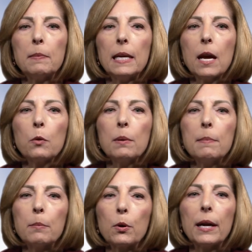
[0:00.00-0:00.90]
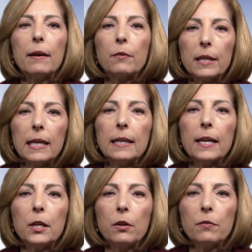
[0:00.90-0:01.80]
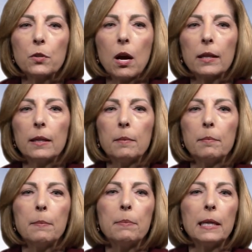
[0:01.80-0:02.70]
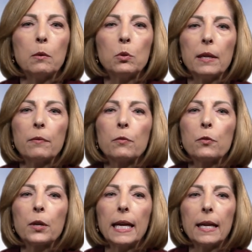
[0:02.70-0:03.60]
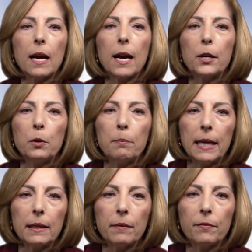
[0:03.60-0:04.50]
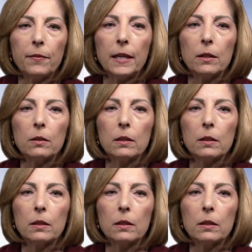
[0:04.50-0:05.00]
may not remember everything that you have taught them, but they will never forget how you make them feel.